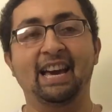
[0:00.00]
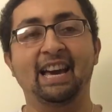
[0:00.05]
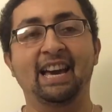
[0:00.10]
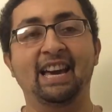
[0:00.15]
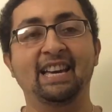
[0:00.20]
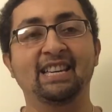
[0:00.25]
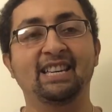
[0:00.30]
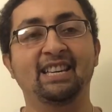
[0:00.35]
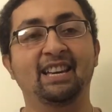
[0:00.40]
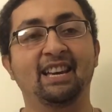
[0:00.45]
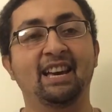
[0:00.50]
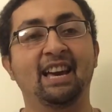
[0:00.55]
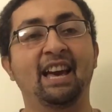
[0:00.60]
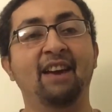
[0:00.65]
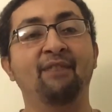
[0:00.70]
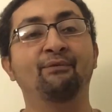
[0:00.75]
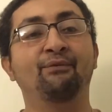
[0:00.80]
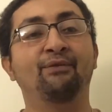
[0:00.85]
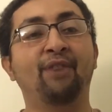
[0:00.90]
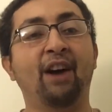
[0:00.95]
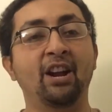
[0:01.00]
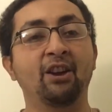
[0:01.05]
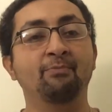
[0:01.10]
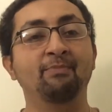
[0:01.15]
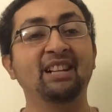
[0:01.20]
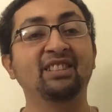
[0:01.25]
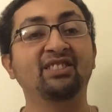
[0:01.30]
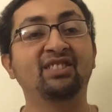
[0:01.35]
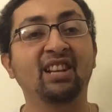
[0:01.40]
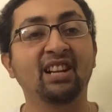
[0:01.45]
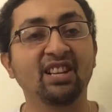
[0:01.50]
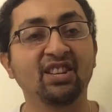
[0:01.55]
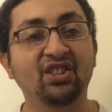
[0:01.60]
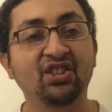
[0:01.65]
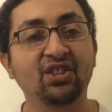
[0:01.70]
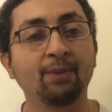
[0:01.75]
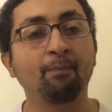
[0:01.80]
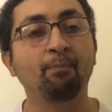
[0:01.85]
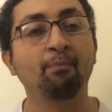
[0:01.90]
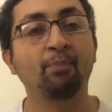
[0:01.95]
a
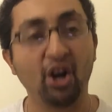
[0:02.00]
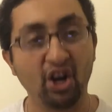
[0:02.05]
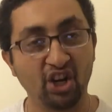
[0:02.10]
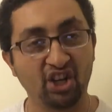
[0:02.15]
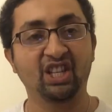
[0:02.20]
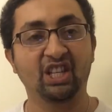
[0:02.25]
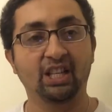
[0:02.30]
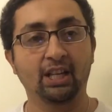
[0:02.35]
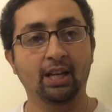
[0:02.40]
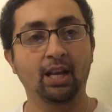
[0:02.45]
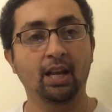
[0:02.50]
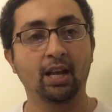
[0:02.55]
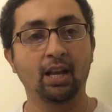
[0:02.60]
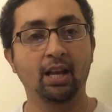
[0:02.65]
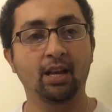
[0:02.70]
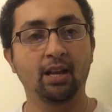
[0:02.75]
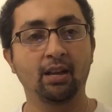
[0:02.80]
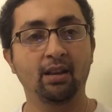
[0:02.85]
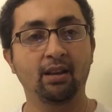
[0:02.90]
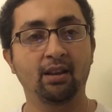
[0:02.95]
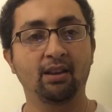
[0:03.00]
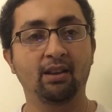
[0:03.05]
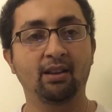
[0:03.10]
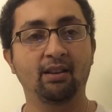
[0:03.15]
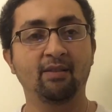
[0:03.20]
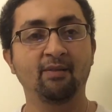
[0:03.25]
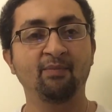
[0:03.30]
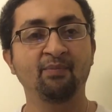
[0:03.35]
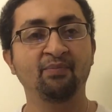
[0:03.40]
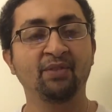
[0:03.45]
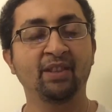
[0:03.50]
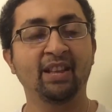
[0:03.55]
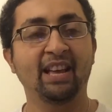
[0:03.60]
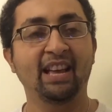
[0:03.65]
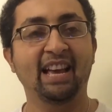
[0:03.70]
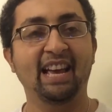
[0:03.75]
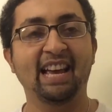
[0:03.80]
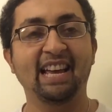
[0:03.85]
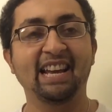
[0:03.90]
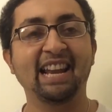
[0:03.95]
environmentalist person,
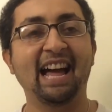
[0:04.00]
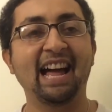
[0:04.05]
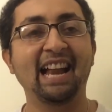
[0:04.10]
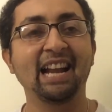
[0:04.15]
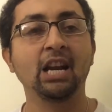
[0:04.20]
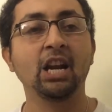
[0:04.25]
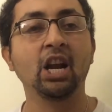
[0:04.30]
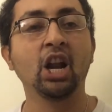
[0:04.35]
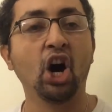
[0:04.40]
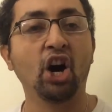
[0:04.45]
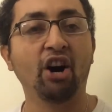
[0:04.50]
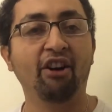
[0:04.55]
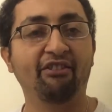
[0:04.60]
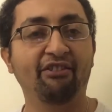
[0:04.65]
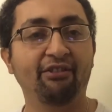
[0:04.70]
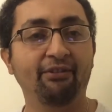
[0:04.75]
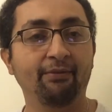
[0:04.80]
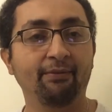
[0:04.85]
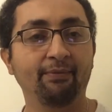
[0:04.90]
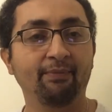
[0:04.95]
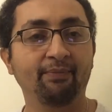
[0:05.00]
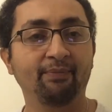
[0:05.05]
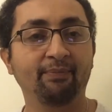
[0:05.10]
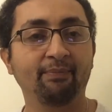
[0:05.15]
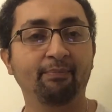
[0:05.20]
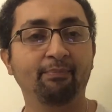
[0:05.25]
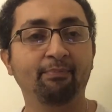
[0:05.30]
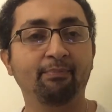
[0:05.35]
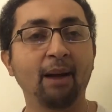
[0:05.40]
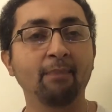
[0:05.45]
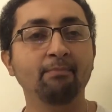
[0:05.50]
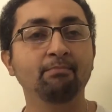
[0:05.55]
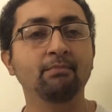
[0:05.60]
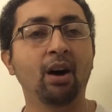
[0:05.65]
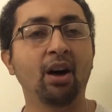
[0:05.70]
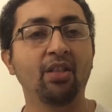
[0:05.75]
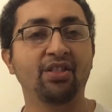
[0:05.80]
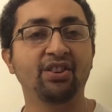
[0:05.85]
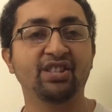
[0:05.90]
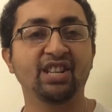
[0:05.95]
and I love my
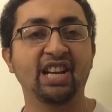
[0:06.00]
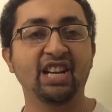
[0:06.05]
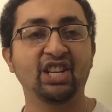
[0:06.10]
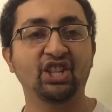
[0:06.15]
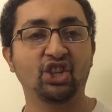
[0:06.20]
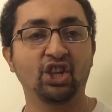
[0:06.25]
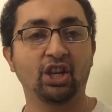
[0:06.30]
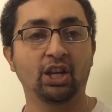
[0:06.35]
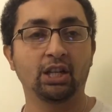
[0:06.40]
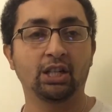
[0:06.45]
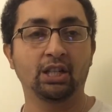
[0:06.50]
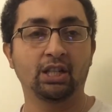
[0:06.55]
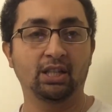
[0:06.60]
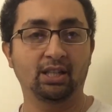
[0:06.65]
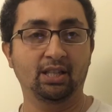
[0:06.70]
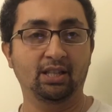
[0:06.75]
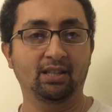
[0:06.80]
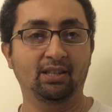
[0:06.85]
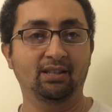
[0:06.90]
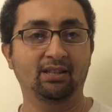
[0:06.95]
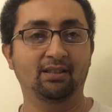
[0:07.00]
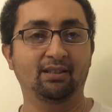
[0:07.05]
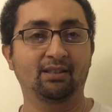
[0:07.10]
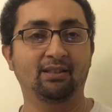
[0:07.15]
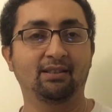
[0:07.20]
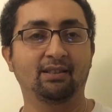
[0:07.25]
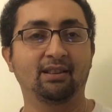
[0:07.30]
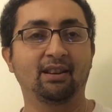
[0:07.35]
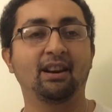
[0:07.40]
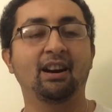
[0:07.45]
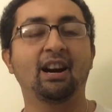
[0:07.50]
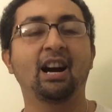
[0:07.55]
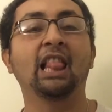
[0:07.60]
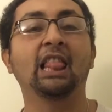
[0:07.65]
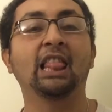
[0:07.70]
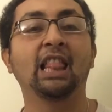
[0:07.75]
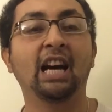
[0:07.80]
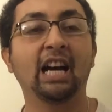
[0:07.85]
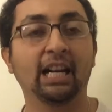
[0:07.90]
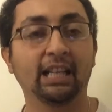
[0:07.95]
mother nature
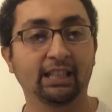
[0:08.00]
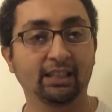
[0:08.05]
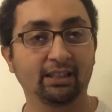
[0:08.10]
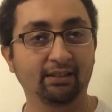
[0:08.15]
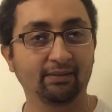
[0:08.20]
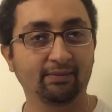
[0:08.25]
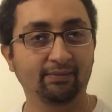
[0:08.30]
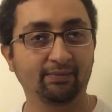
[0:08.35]
a lot.